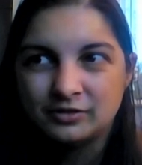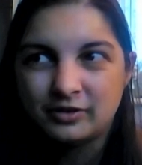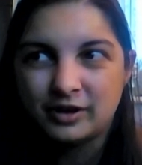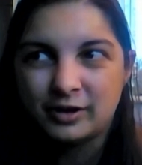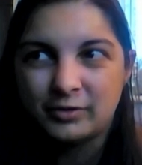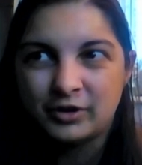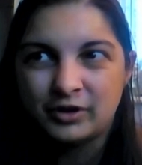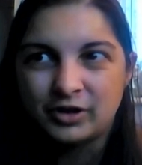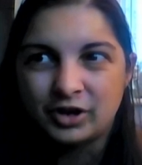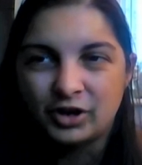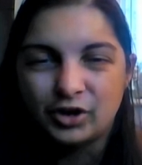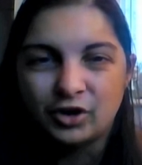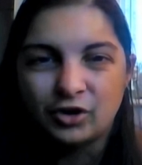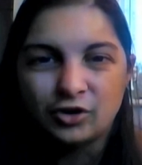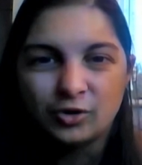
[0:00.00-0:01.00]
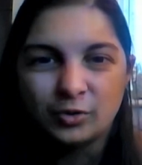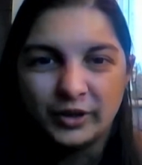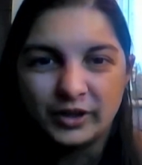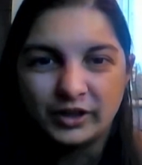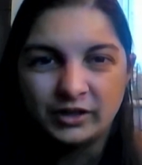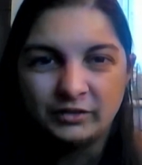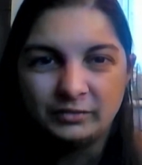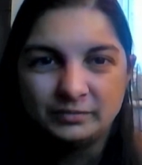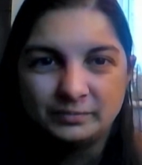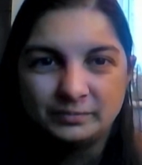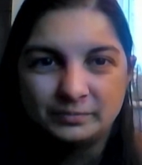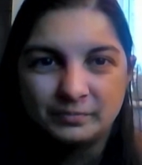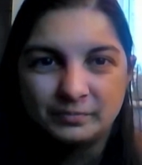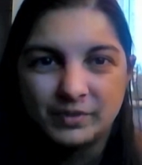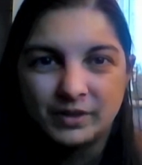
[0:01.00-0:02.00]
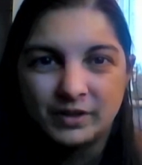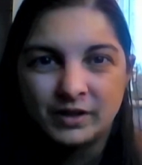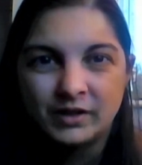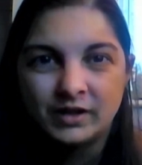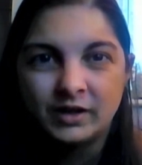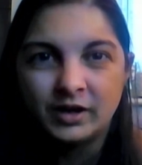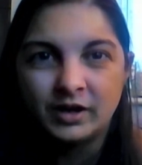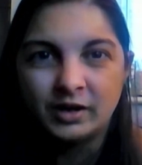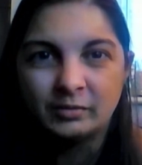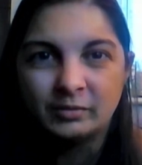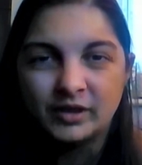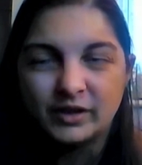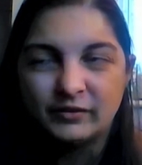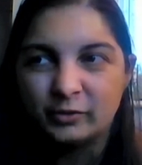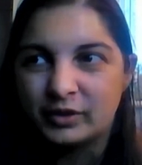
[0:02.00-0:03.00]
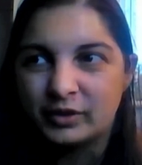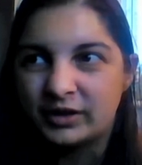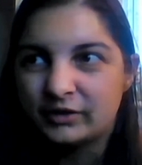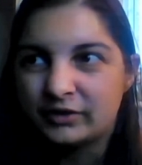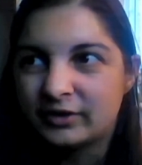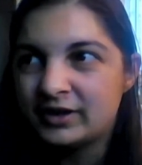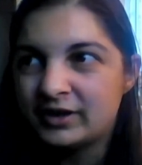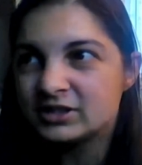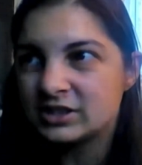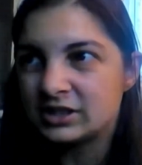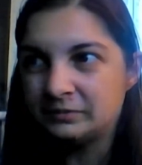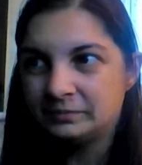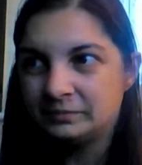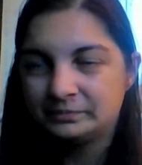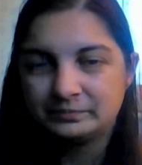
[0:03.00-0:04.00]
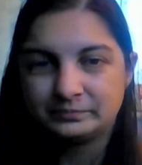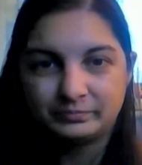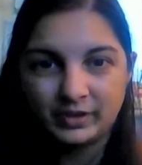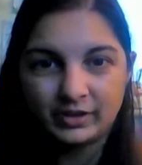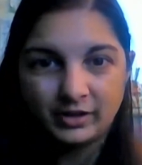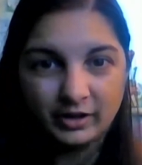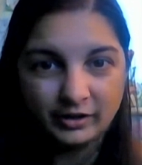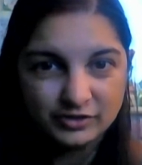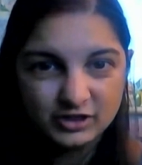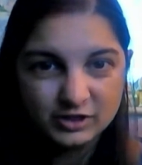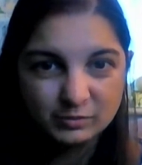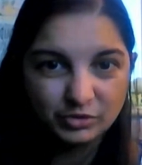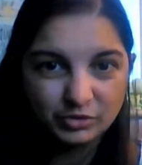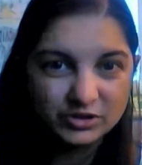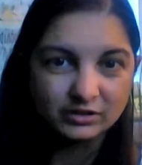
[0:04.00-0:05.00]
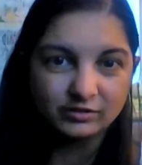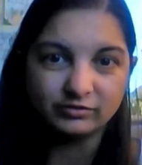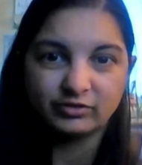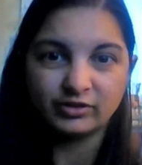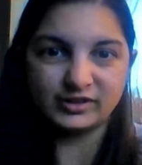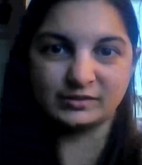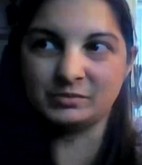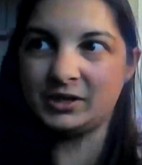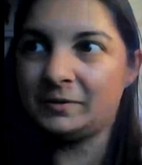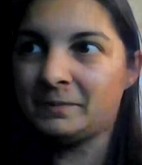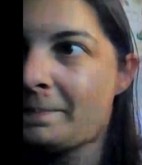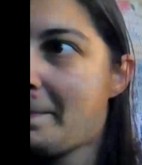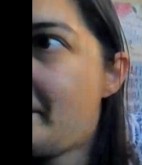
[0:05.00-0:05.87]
I work a lot quicker than everyone else. Actually, I've just spotted it in front of me.